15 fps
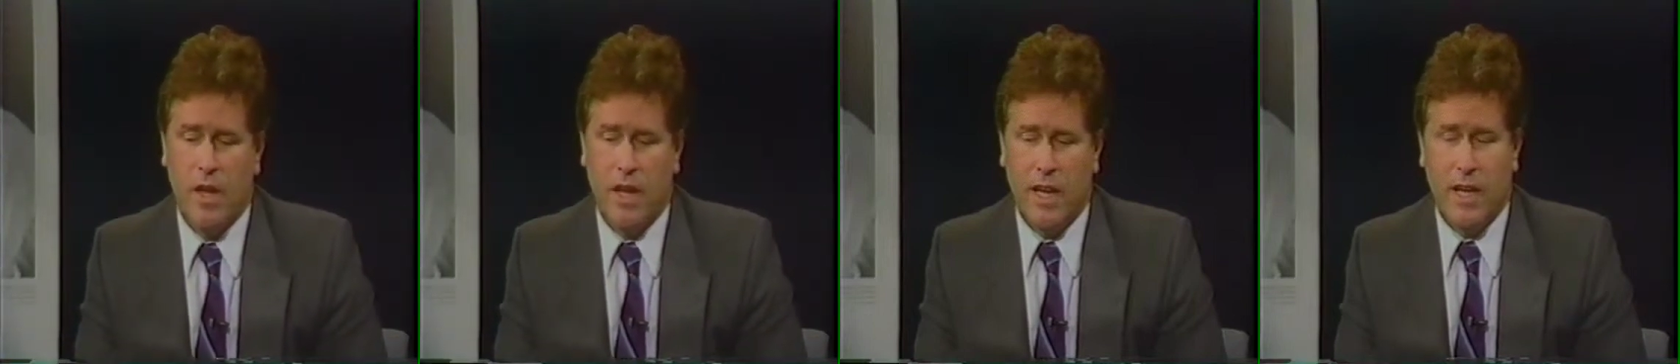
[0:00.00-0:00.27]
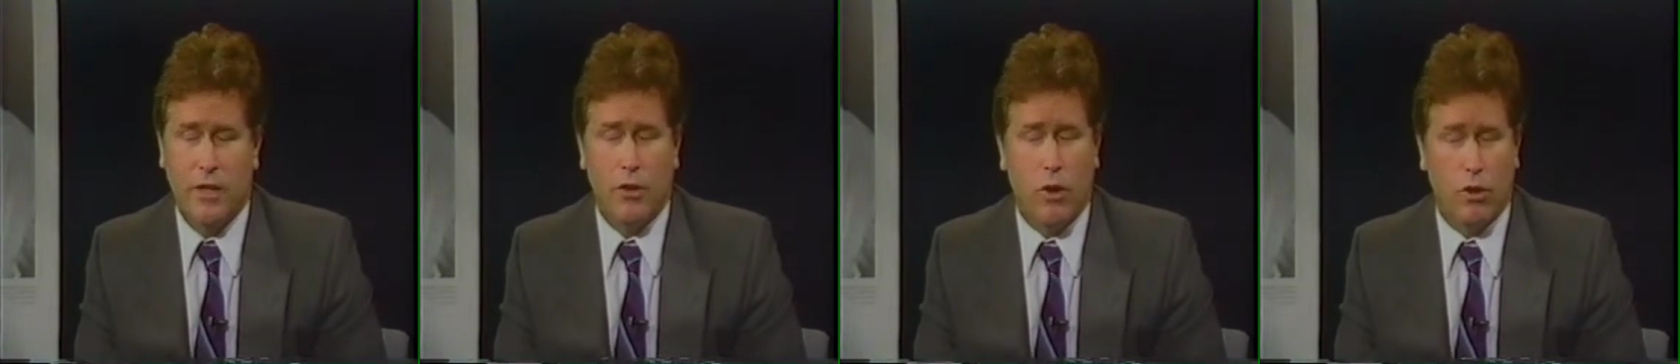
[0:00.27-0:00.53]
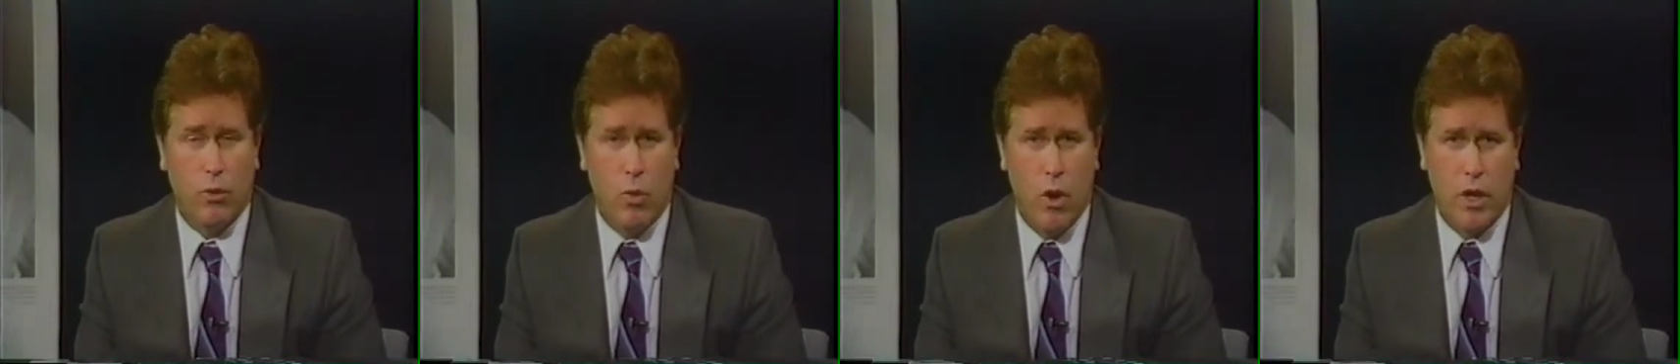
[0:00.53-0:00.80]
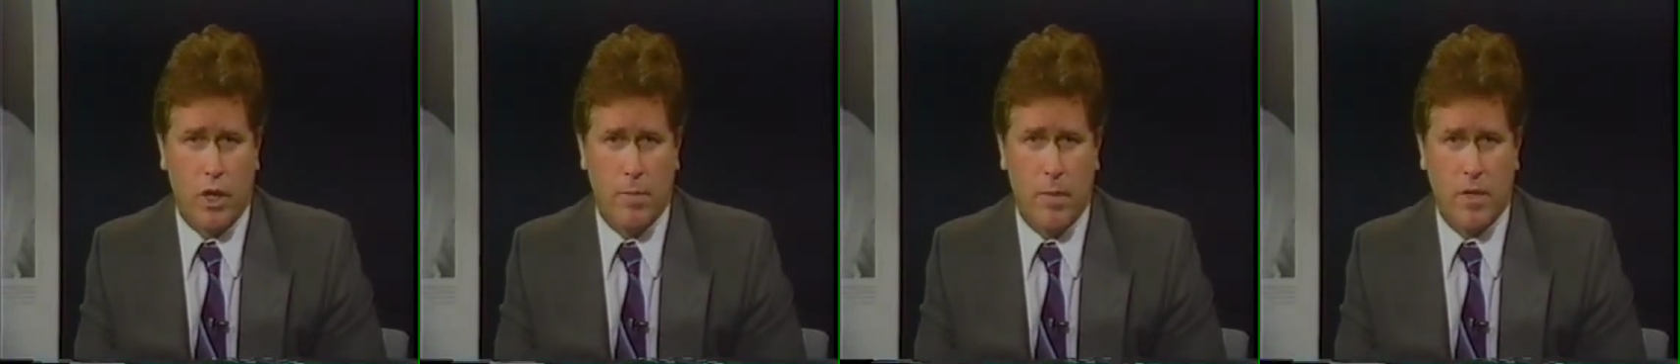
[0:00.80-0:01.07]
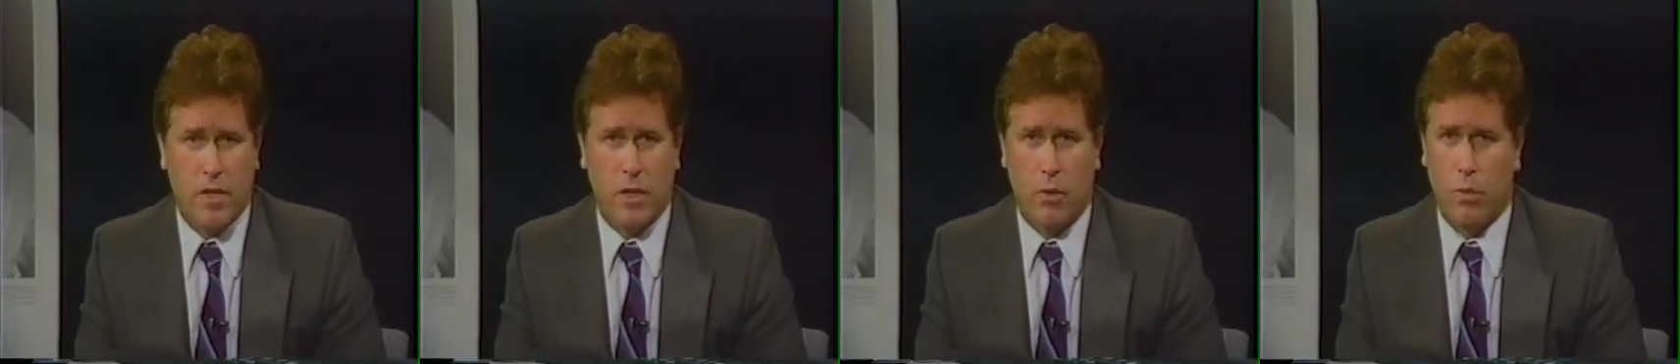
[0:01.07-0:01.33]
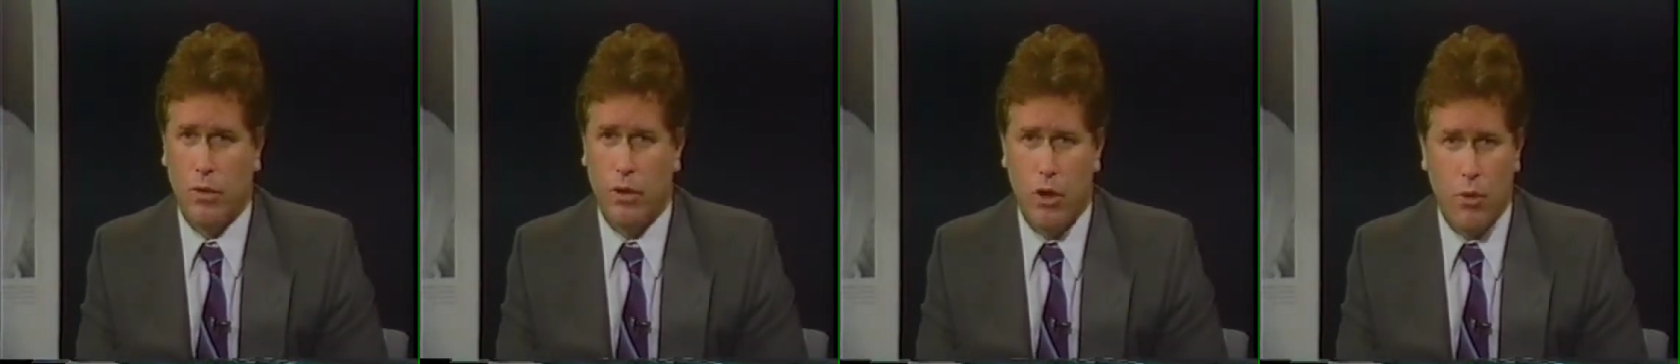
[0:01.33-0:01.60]
He told the Warren Commission there
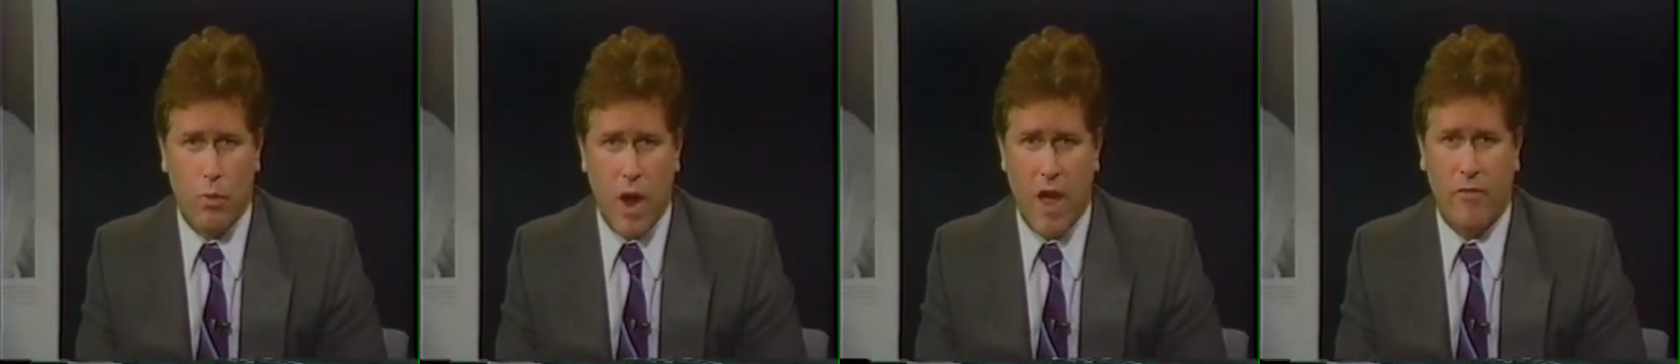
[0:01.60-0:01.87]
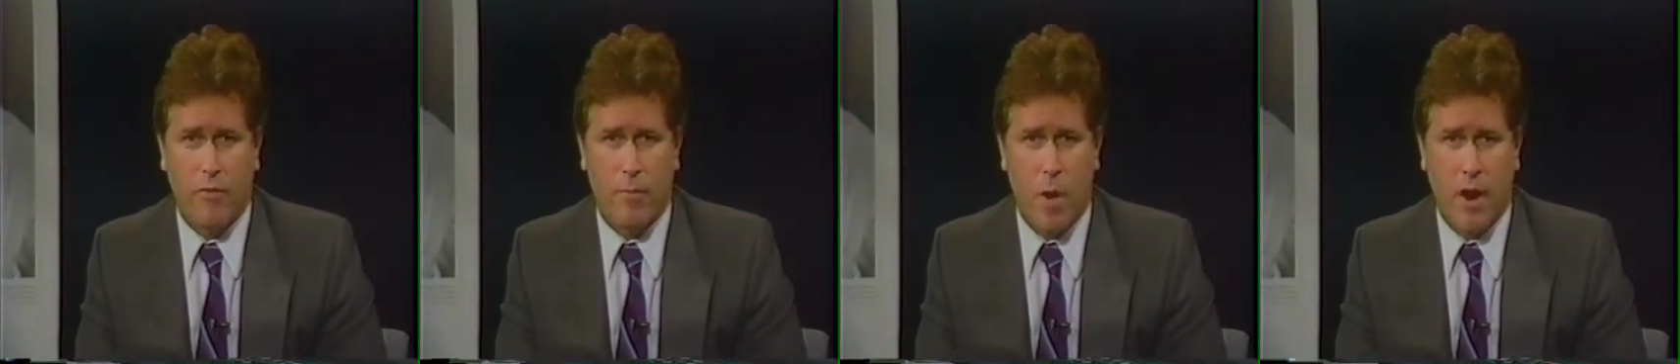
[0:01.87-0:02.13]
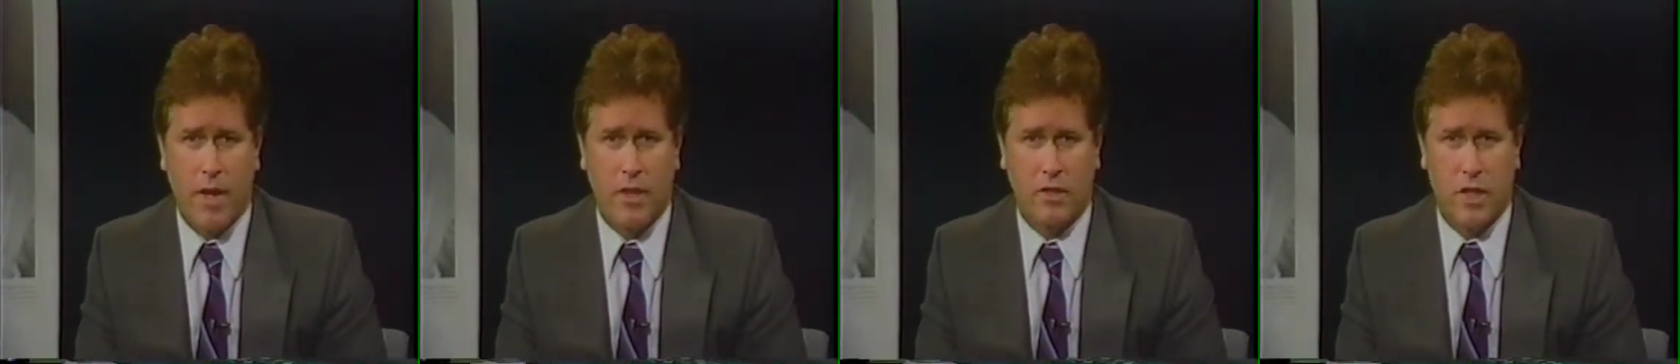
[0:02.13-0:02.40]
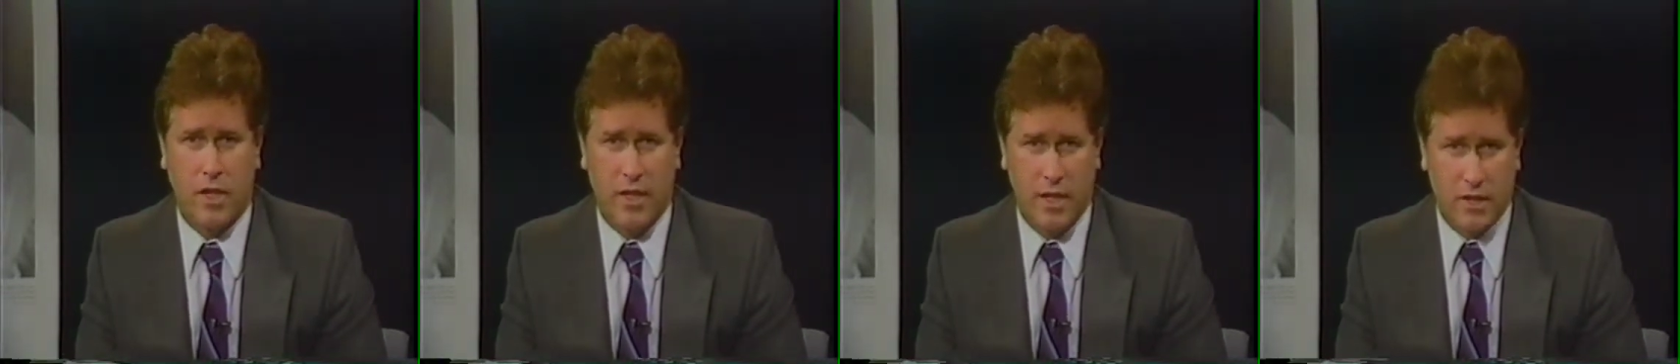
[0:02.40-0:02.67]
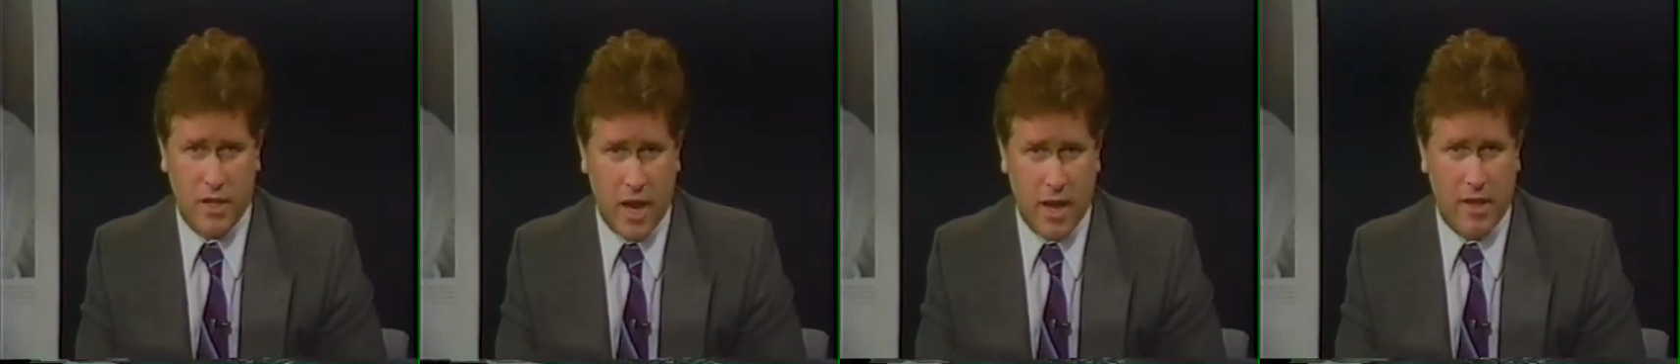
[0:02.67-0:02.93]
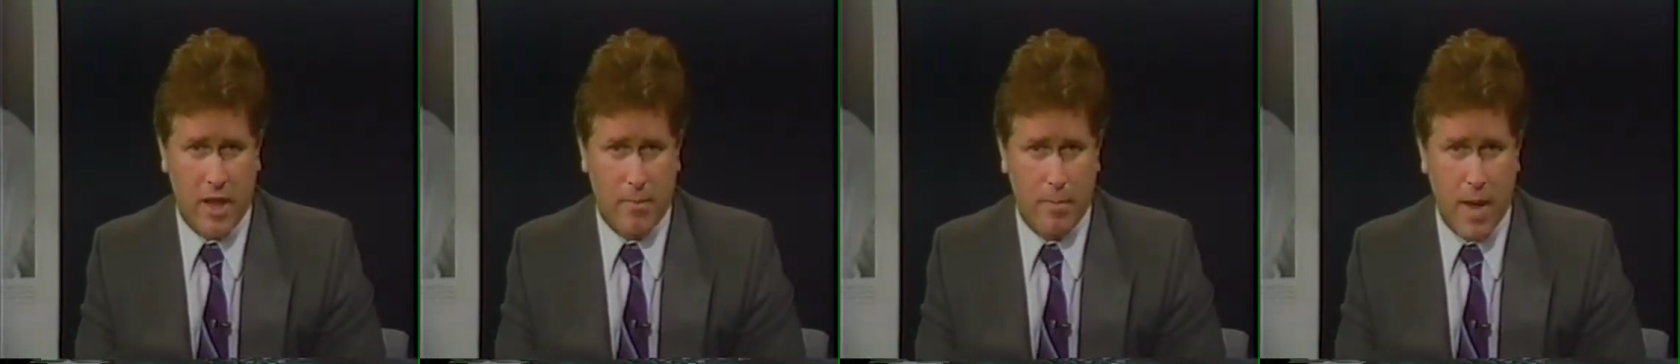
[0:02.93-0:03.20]
were no rifle markings on the inside of
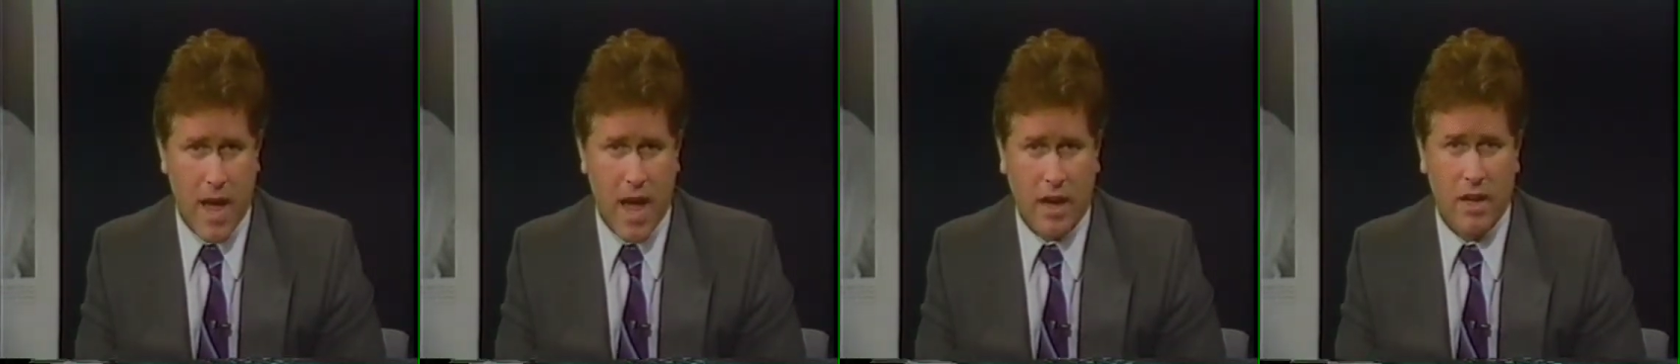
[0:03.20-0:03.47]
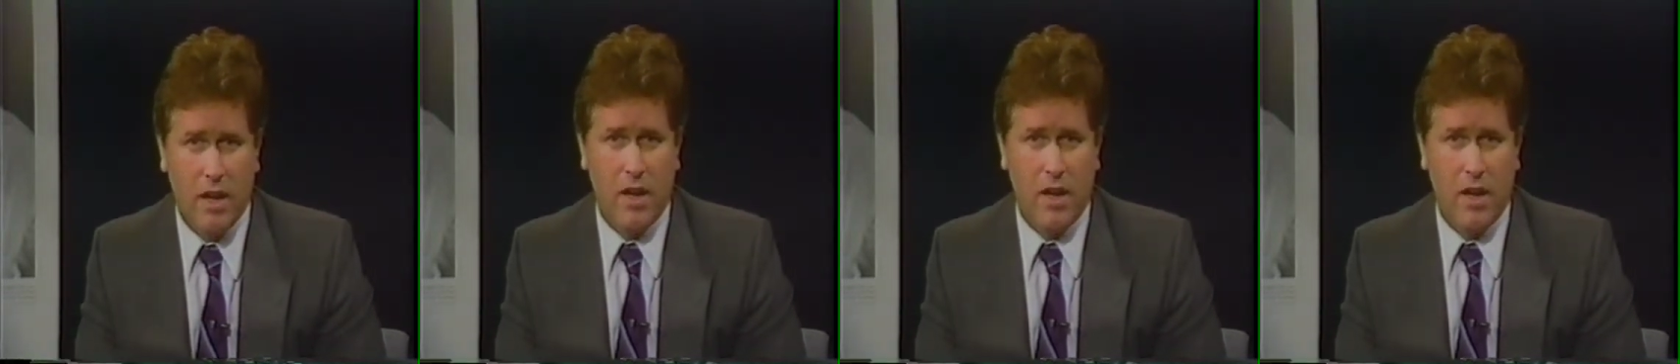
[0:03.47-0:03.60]
that bag